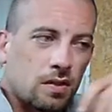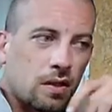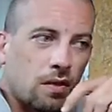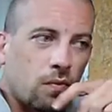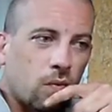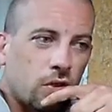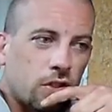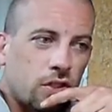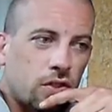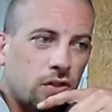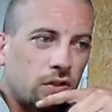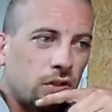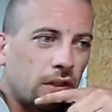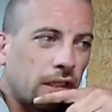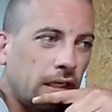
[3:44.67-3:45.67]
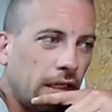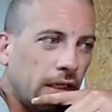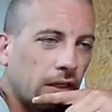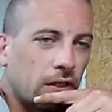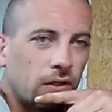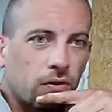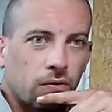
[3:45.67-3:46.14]
and what you'll
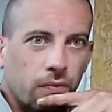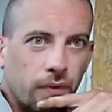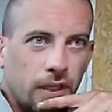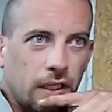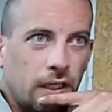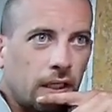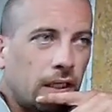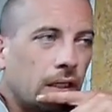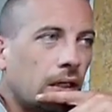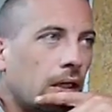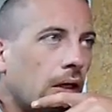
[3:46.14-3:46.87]
hear, read,